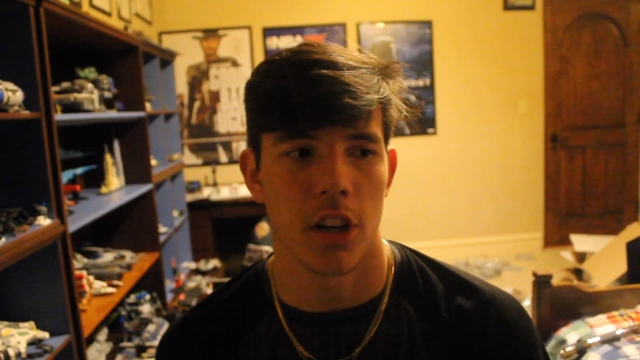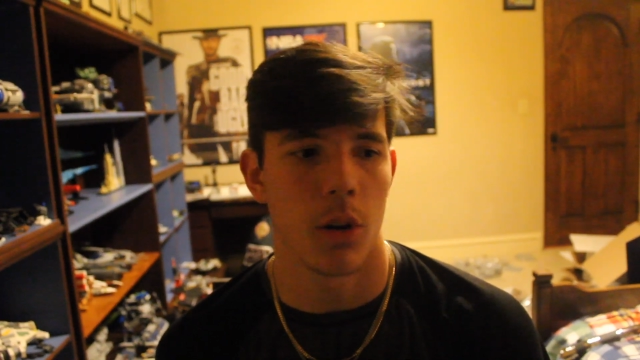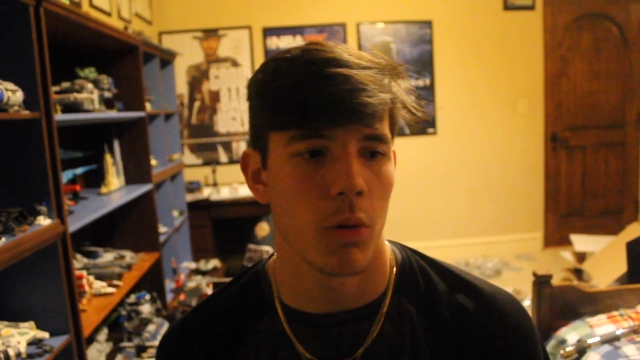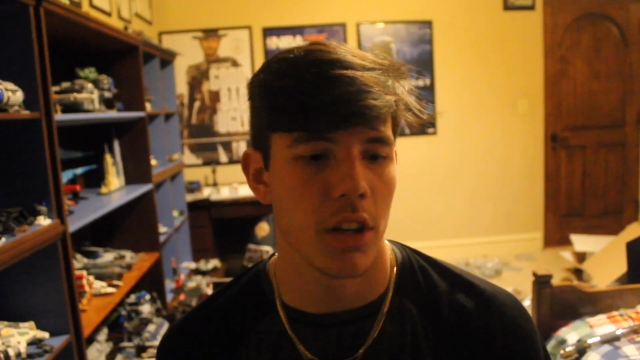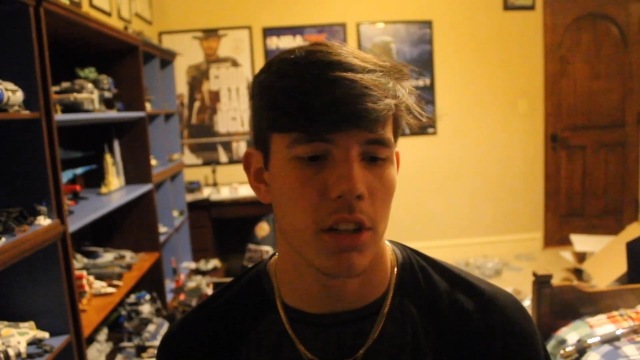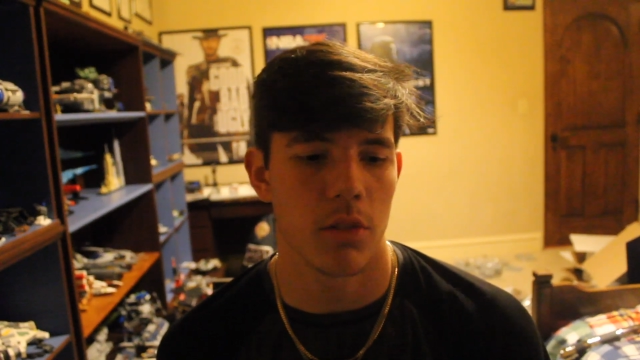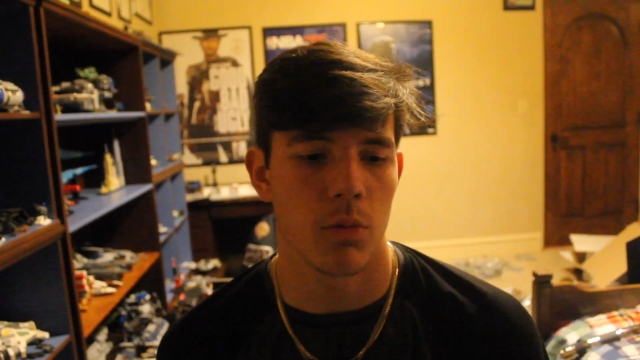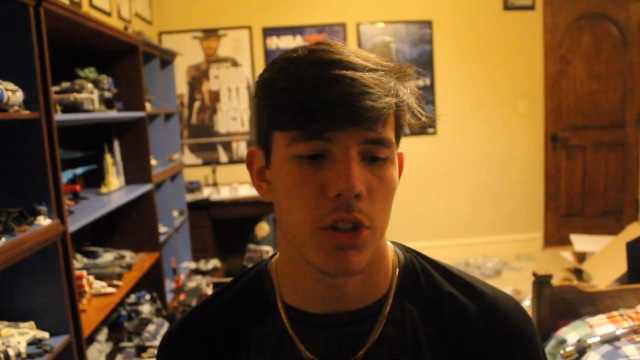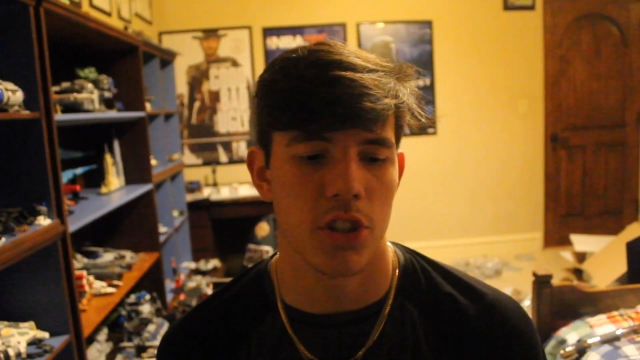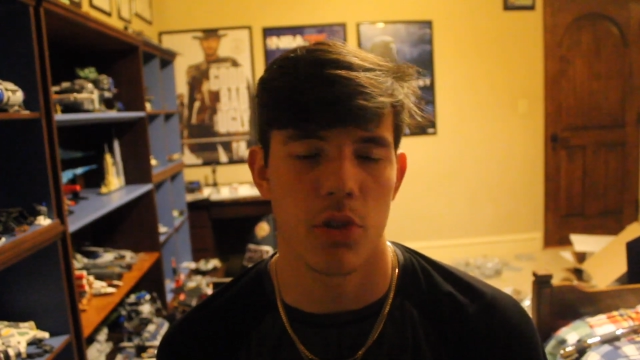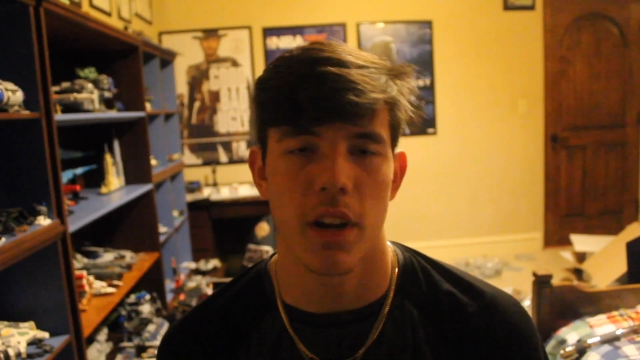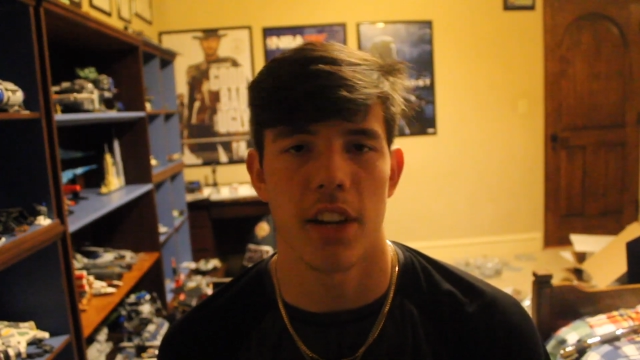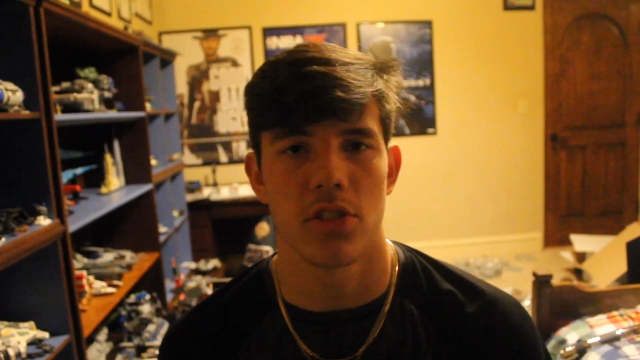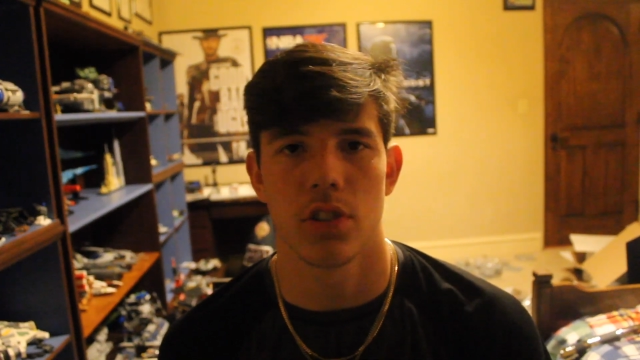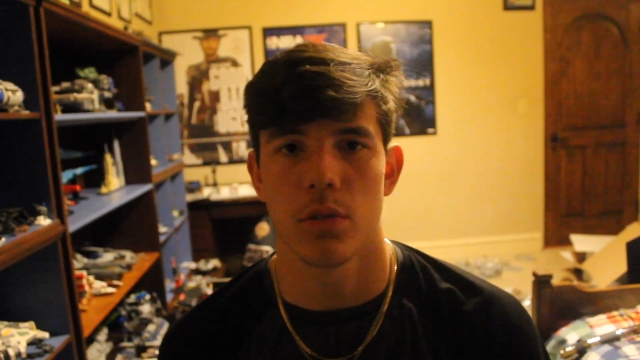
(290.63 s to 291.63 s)
You know, what
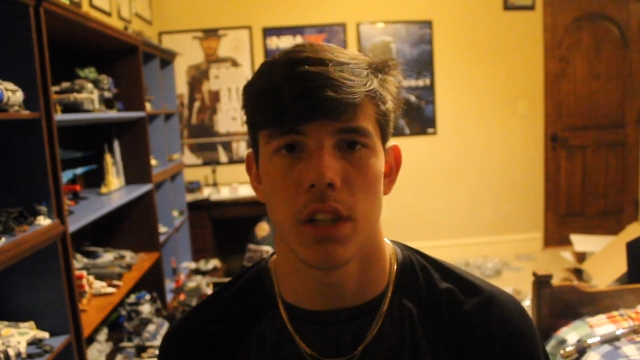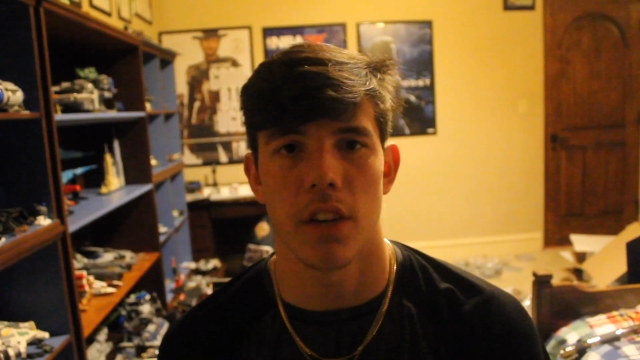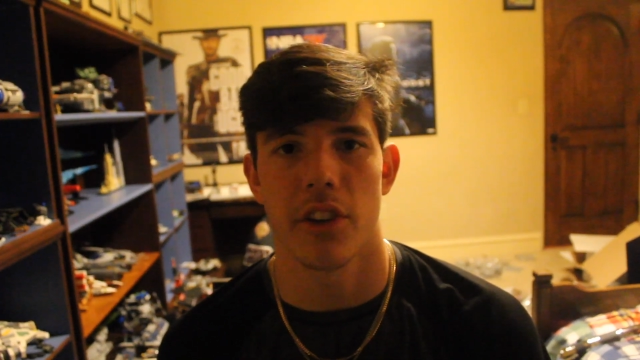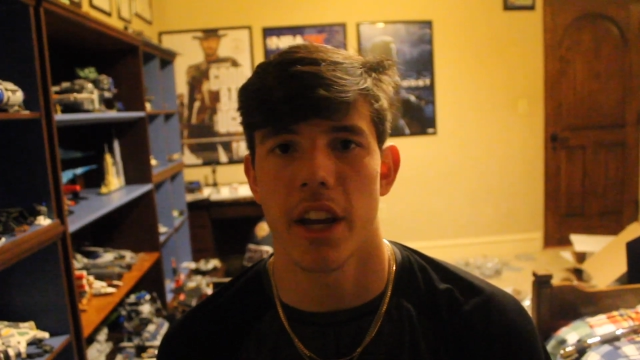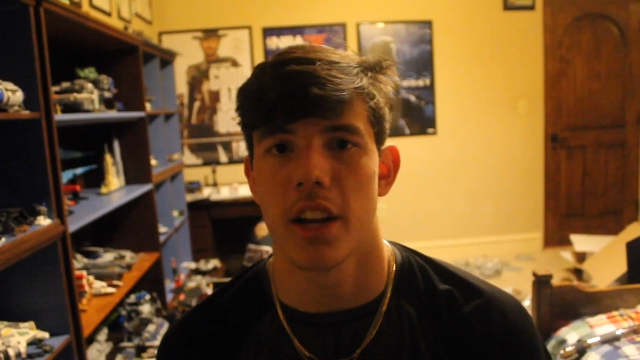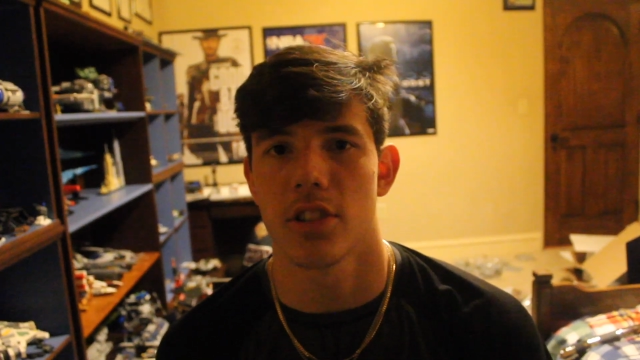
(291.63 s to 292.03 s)
do you guys do whenever you